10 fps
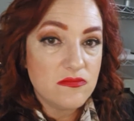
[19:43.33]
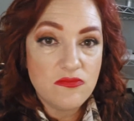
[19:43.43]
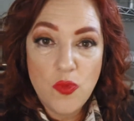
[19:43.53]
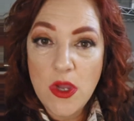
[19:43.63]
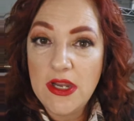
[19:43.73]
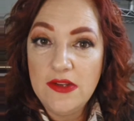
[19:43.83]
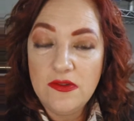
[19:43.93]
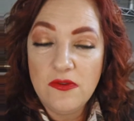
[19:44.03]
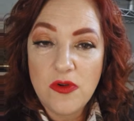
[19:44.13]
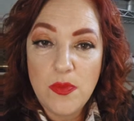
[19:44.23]
wanting to
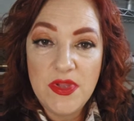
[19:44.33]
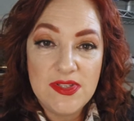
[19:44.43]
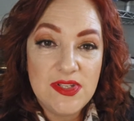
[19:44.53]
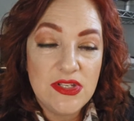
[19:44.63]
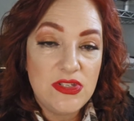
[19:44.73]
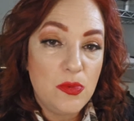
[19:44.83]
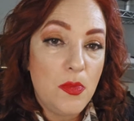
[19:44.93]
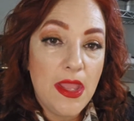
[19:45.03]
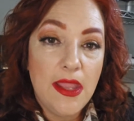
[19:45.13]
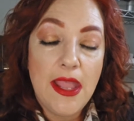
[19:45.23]
grow a business, you
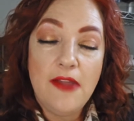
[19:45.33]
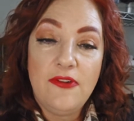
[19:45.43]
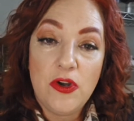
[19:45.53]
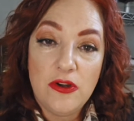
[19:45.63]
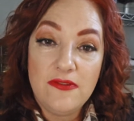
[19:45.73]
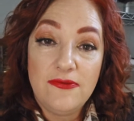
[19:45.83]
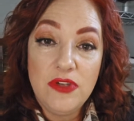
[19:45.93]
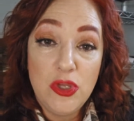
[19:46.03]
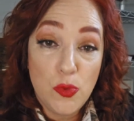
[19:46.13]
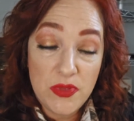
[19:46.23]
may have heard of
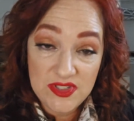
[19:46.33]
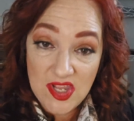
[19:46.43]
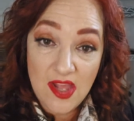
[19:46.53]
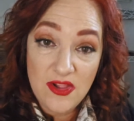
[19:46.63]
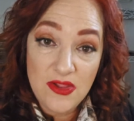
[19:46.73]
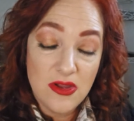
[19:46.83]
Neil Patel.